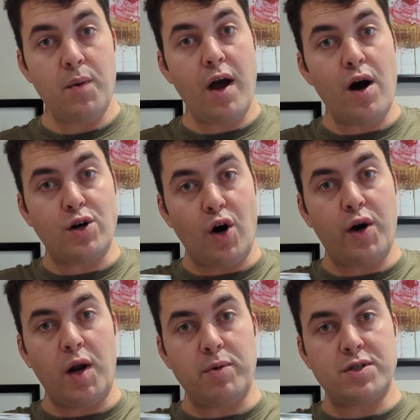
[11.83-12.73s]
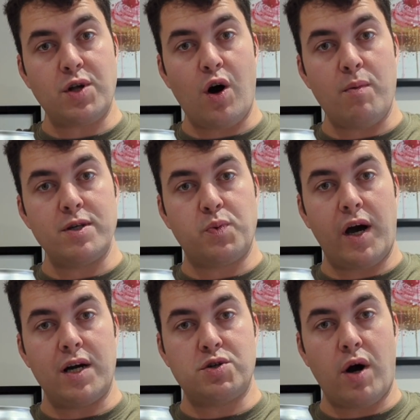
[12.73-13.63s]
we are cooking up a storm as we
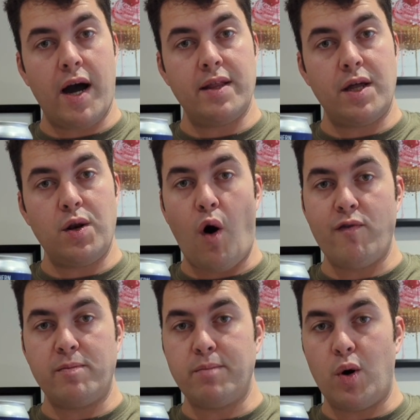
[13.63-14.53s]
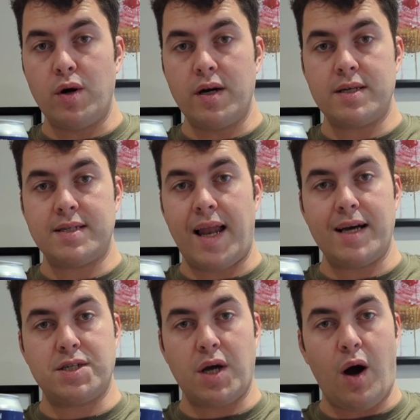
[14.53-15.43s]
are trying the Northern Monk
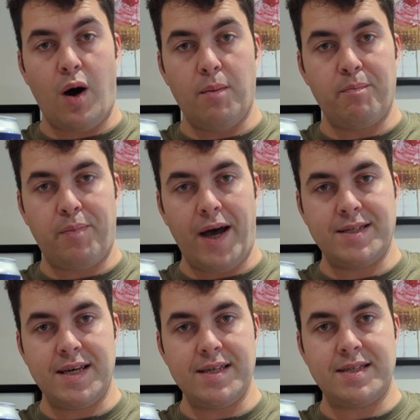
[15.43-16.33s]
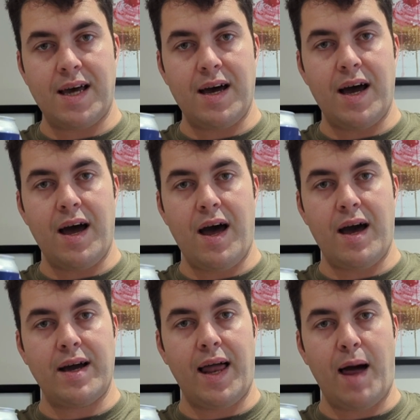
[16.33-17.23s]
/ Aunt Bessie's
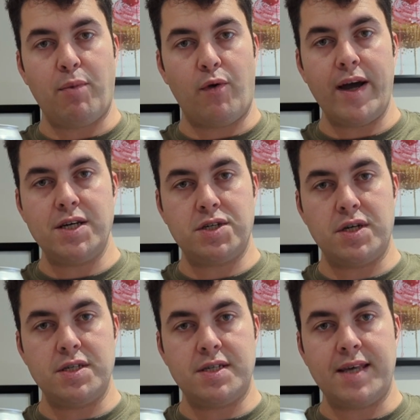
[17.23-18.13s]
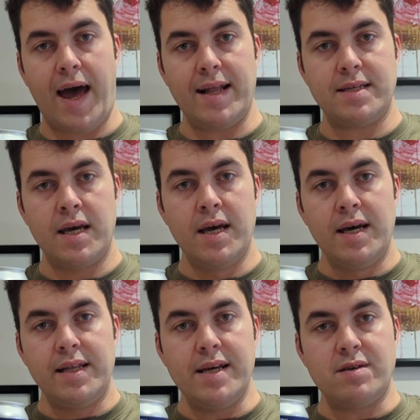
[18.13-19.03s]
collaboration set.
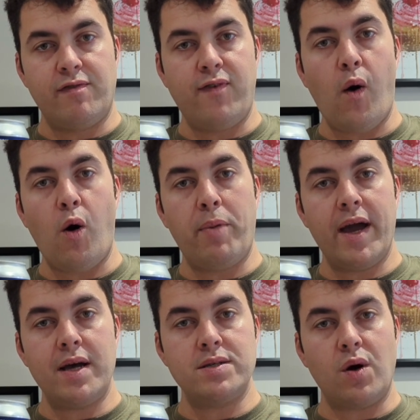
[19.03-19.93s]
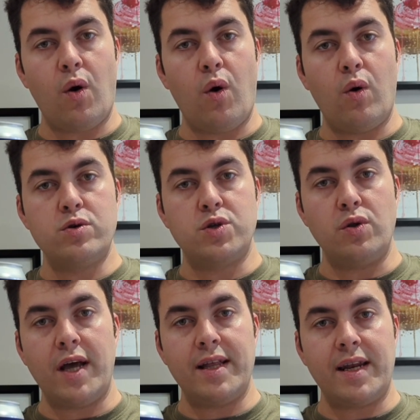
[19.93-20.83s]
These are 4 beers, all
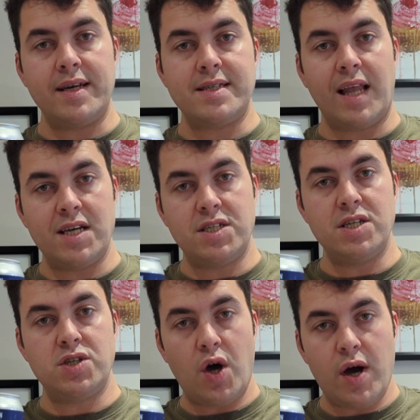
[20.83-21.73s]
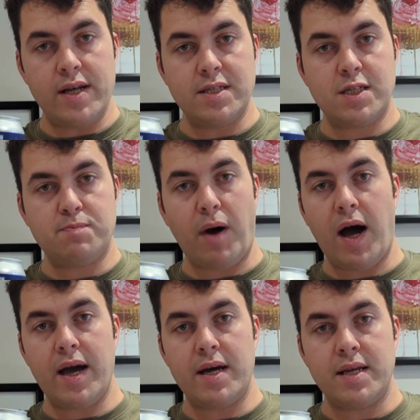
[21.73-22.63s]
Sunday dinner / dessert
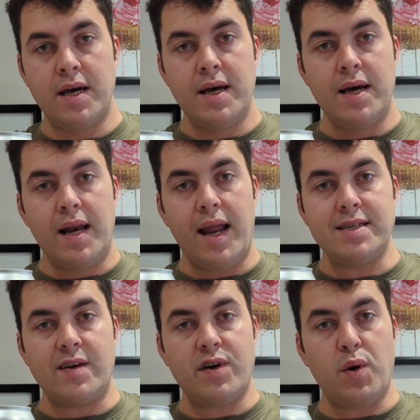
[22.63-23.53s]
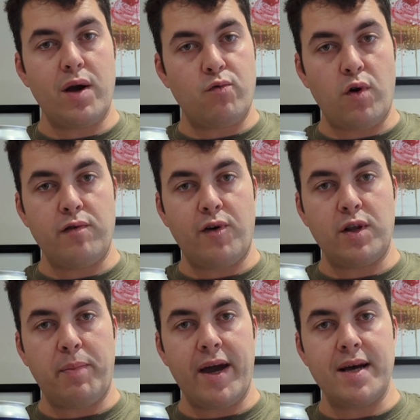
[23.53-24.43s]
inspired. Let's have a quick run through
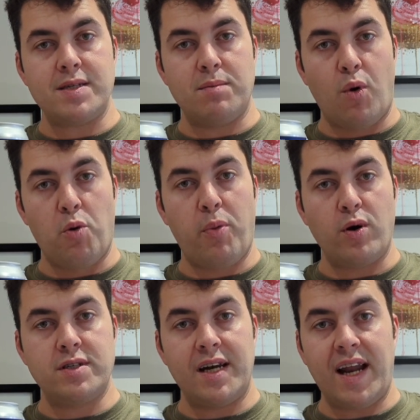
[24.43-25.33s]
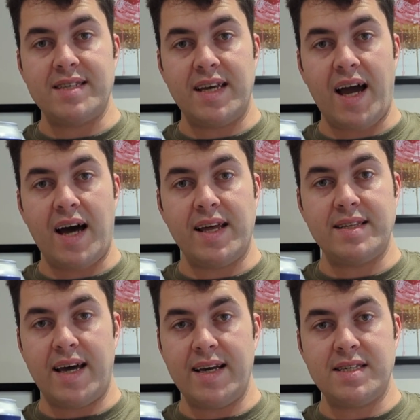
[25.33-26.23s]
the beers, and more importantly, let's see how they
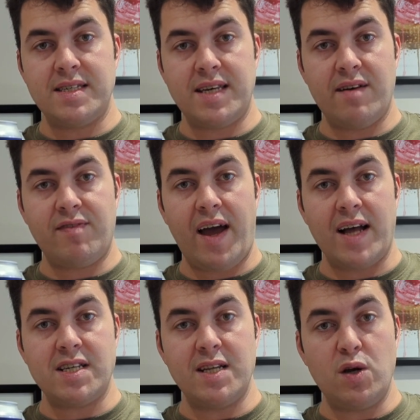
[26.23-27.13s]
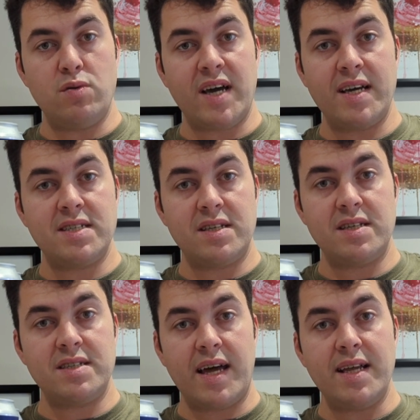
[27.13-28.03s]
taste and see if they actually do taste
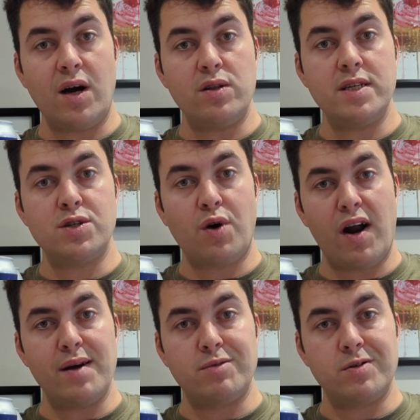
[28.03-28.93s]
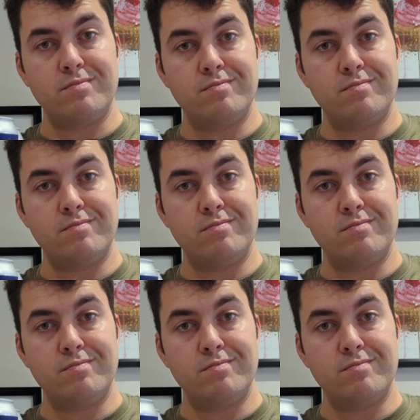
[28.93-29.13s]
as they are described.